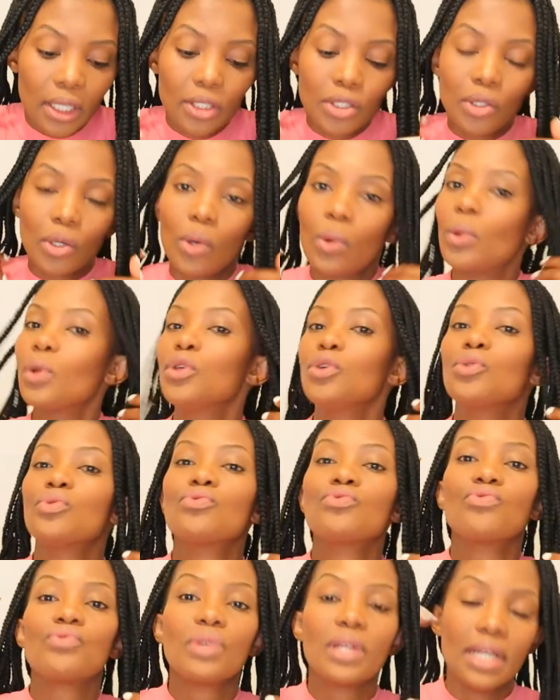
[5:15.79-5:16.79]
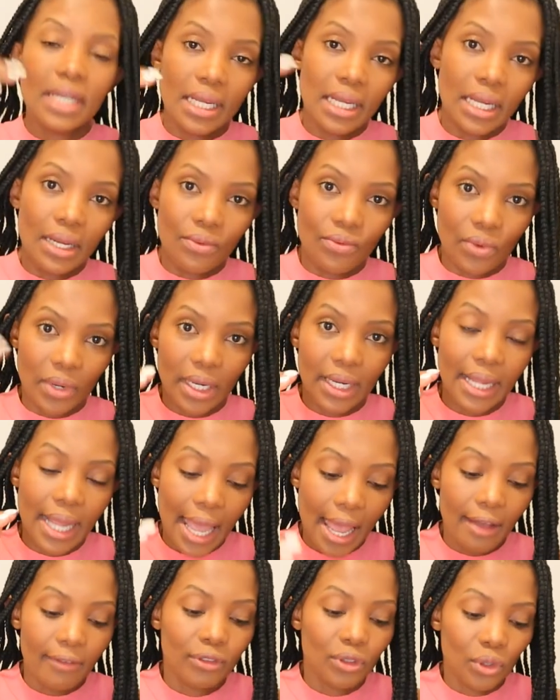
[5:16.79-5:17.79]
So you really, really
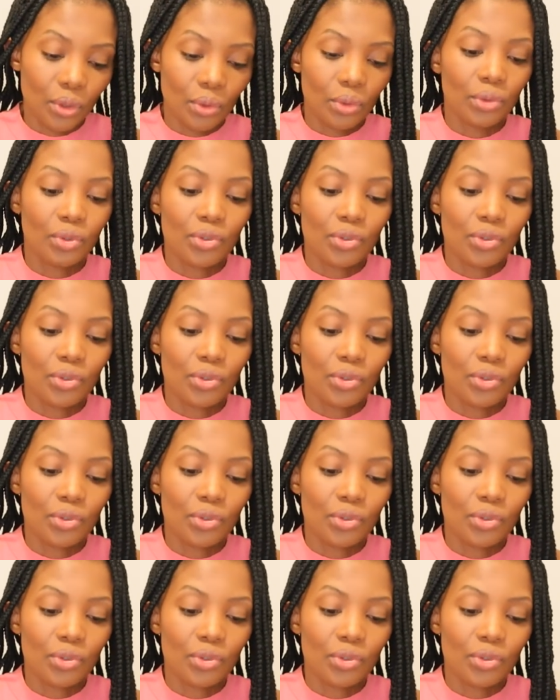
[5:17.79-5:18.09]
have to